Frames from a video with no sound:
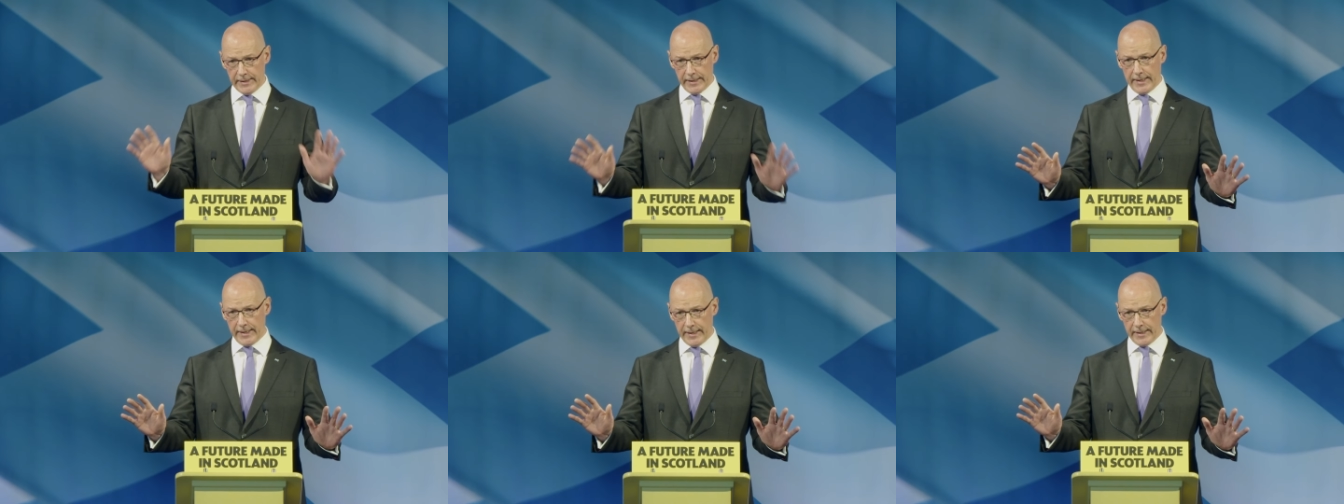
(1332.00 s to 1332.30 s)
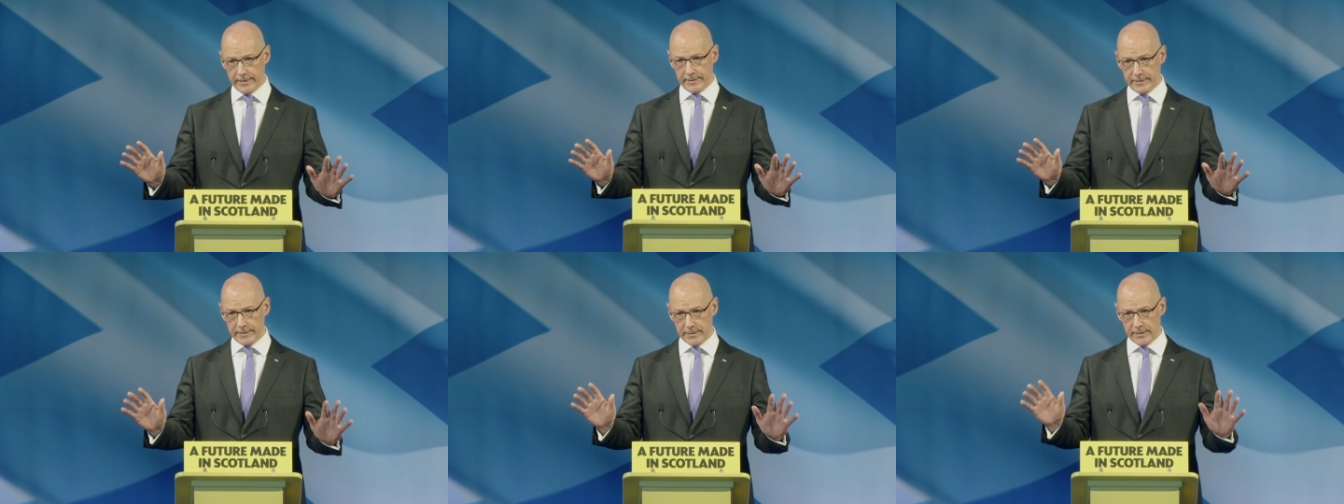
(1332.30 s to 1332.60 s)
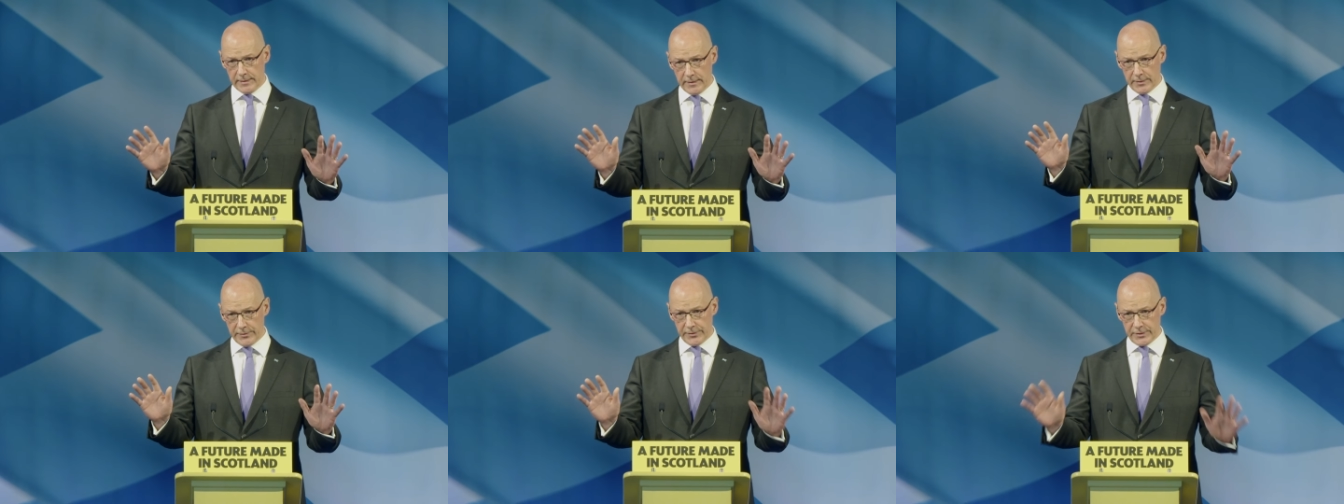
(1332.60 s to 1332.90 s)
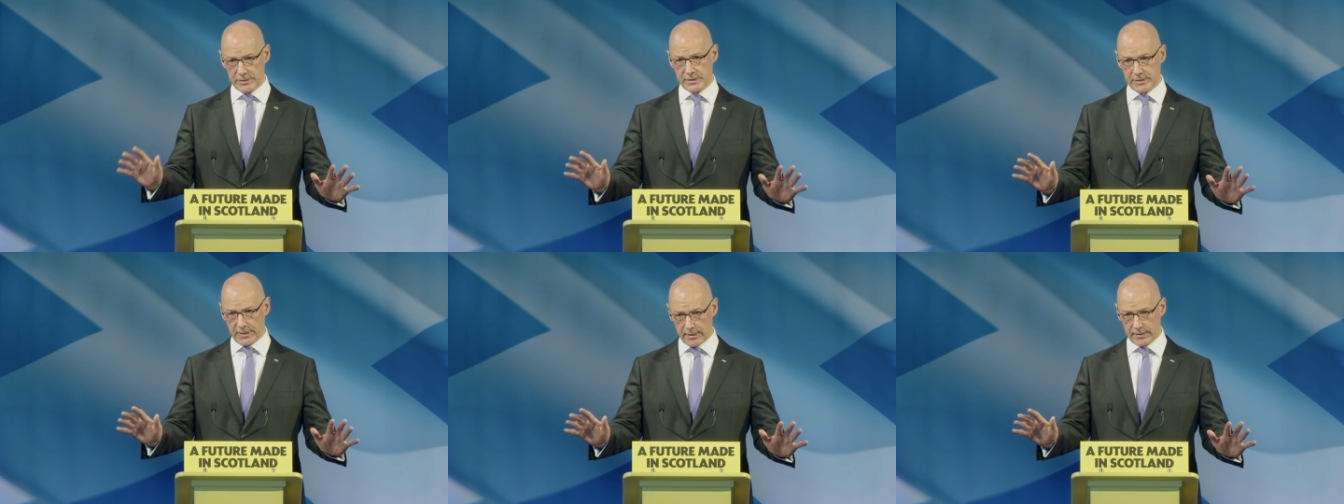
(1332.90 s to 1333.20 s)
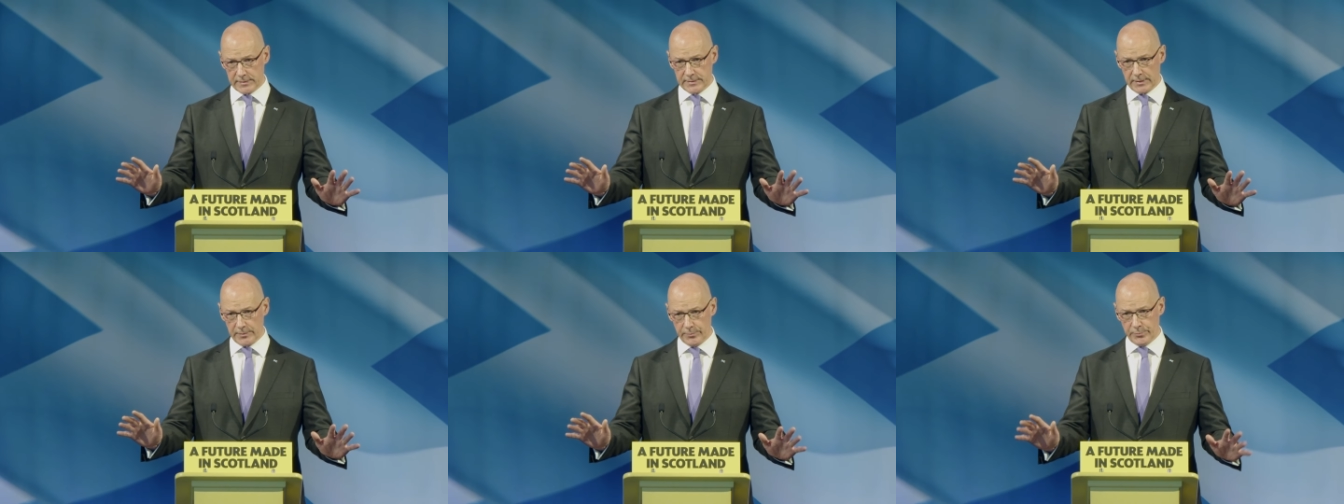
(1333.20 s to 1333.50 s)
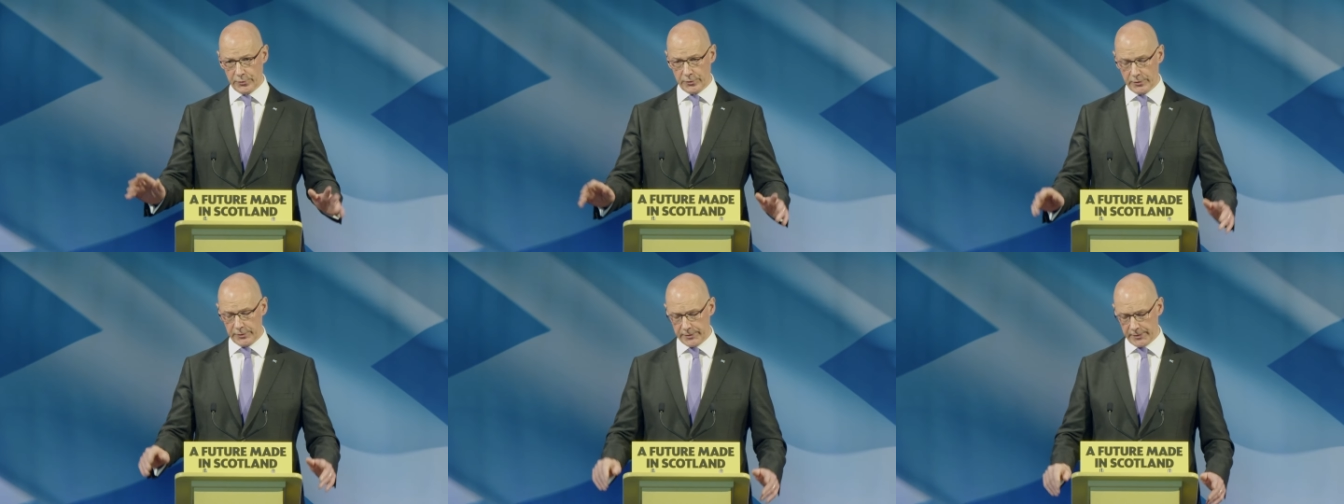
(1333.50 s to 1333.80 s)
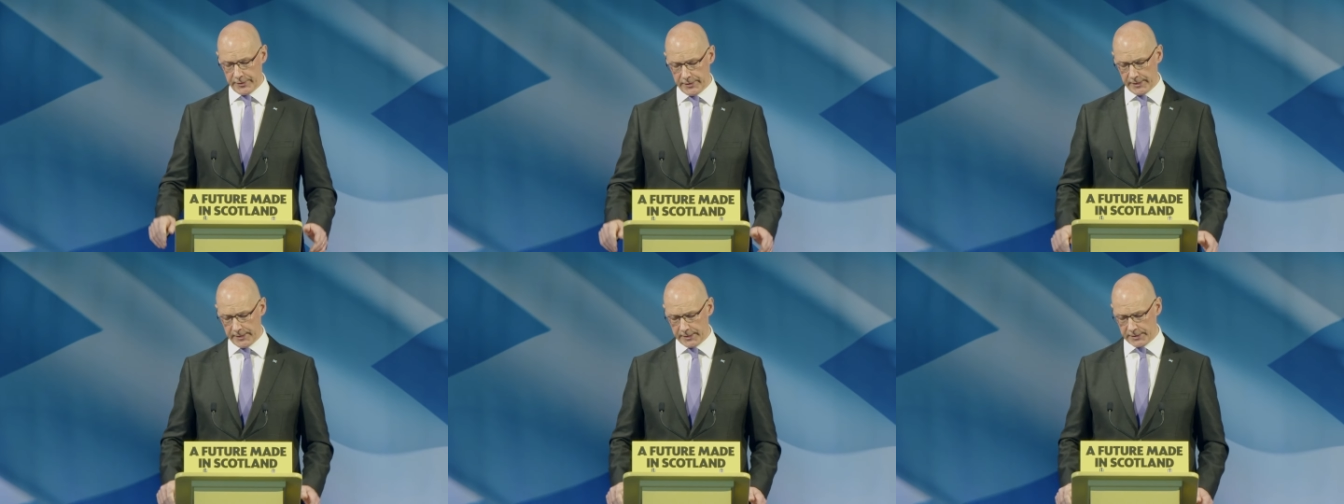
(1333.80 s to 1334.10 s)
and the starting point
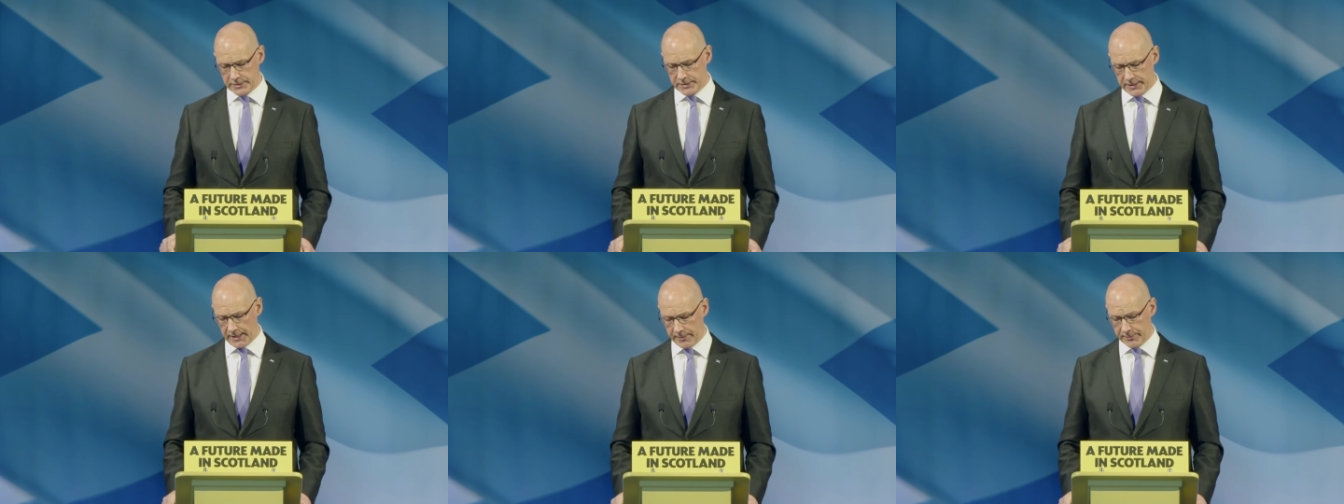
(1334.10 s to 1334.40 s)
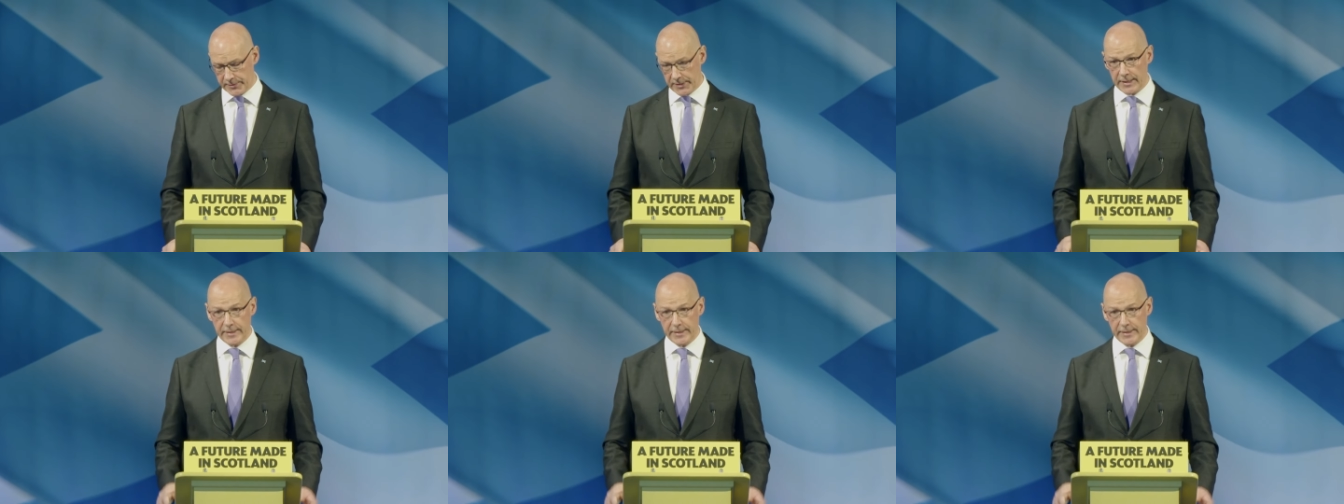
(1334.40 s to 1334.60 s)
that they accept.